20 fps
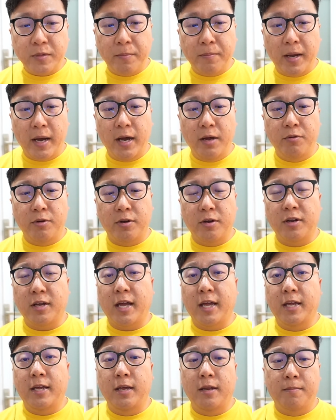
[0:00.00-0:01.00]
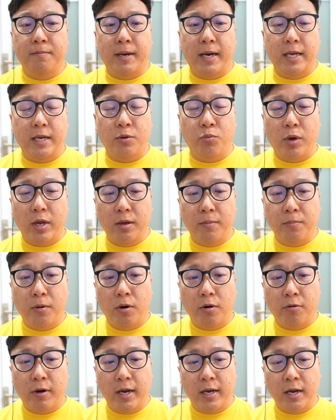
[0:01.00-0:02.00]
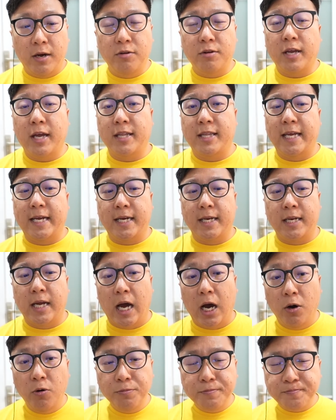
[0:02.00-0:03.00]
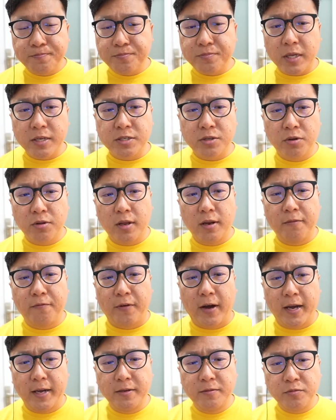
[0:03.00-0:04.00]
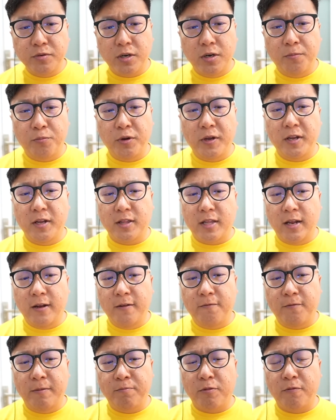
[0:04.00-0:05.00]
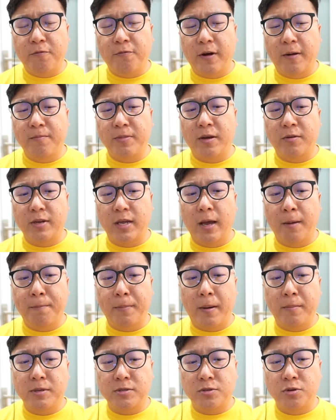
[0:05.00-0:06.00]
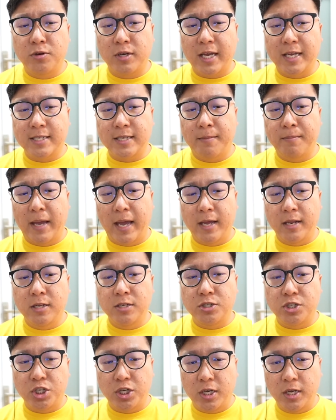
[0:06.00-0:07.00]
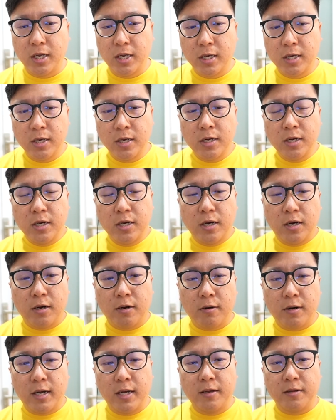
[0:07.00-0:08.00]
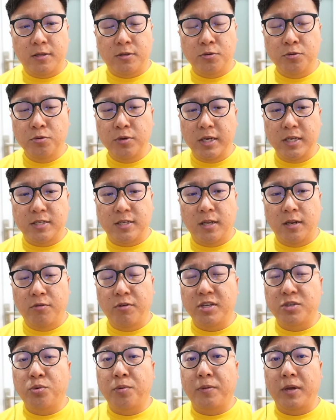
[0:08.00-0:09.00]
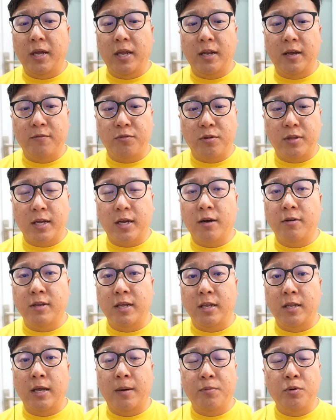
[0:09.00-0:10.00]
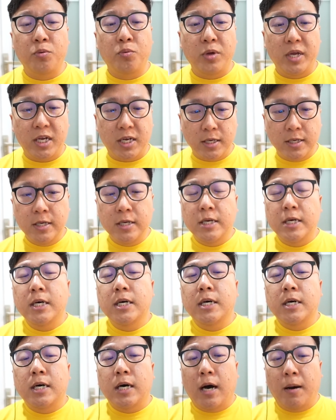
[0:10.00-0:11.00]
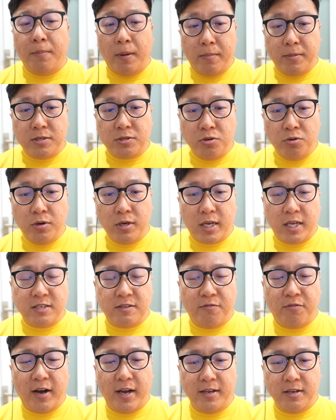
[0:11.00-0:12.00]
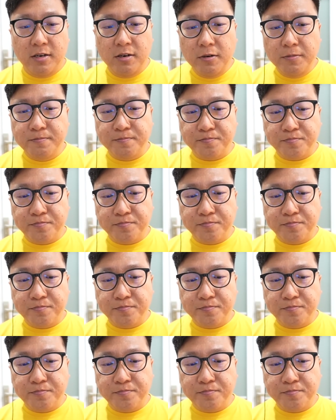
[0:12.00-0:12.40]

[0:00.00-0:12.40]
but we're gonna get hit by the Weather Ball right now to get taken out. That's totally fine. We're gonna bring in the Talonflame to farm down the Abomasnow to get some energy. Alright, 2 Incinerates will be enough to take out the double weak Abomasnow against fire.